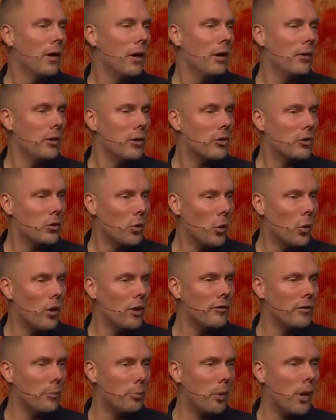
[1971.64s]
in the
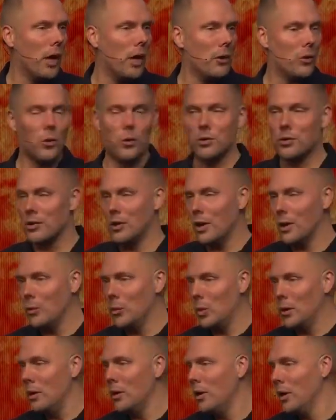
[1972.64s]
story of the prodigal
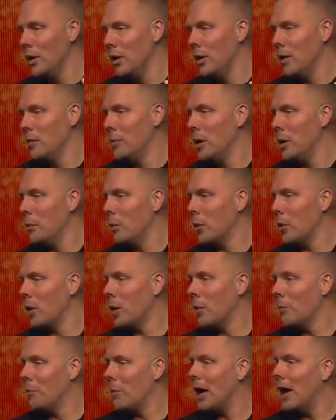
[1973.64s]
son when people
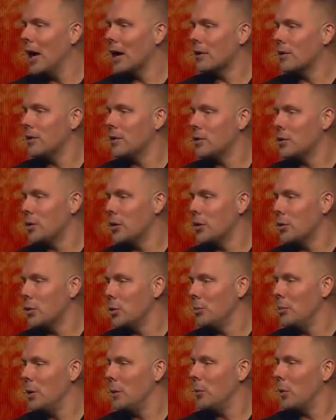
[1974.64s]
come back to church,
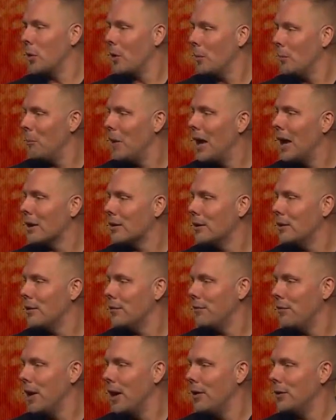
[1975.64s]
when people come back to
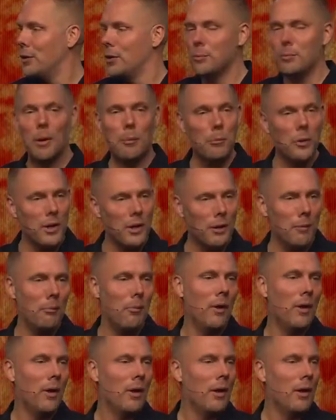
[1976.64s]
the Father. You remember
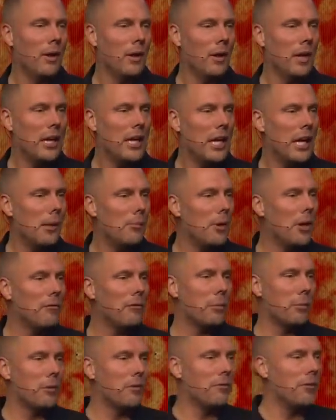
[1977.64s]
him? He came in
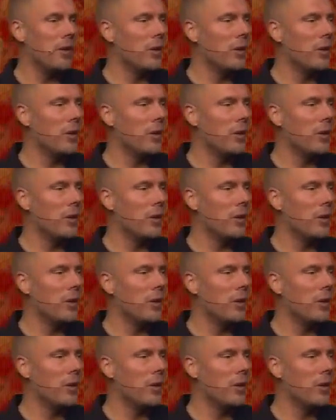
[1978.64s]
from the